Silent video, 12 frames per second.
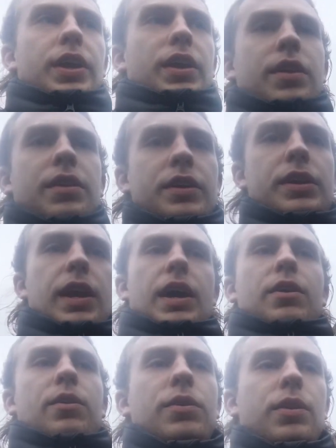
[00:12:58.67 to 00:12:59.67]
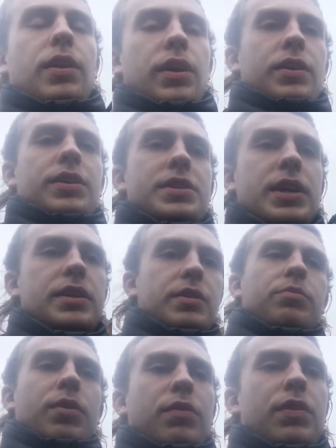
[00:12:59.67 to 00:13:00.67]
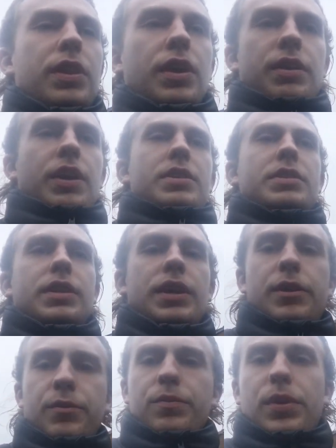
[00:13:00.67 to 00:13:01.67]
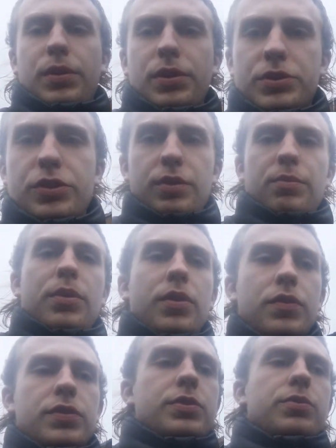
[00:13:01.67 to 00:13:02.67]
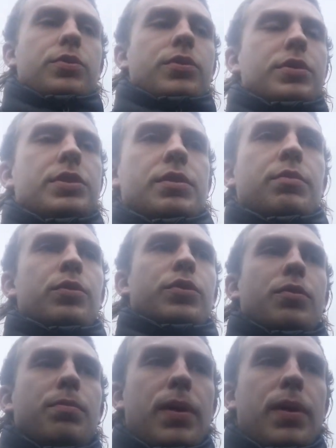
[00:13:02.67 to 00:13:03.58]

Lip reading: And I think now, like I said in my video yesterday, I'm going to try and move towards a more